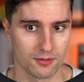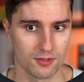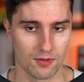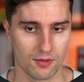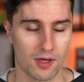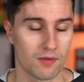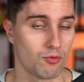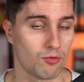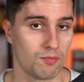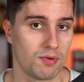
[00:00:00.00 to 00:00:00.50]
So
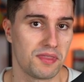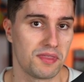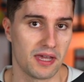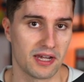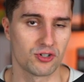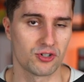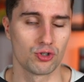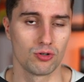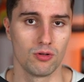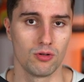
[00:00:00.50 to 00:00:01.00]
that will be the
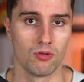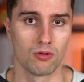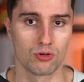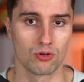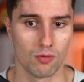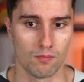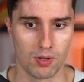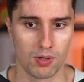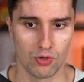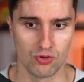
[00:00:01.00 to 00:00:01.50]
actual
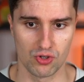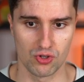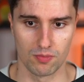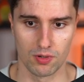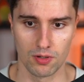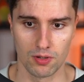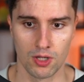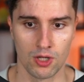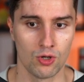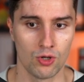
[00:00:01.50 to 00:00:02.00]

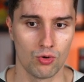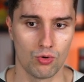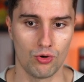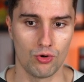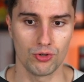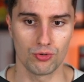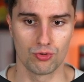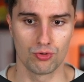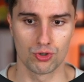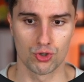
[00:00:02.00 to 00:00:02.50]
composable,
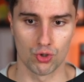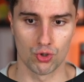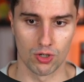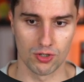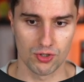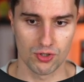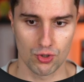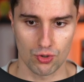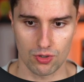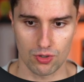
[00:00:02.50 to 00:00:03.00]
or you could draw
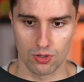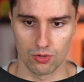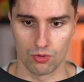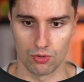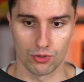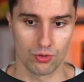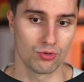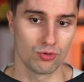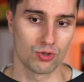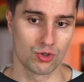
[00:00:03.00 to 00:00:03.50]
a circle,
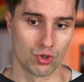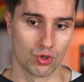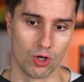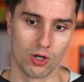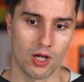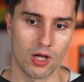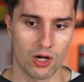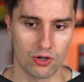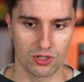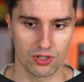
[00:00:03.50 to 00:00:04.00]
or you could draw
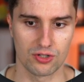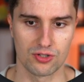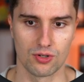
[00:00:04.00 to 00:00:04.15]
an arc.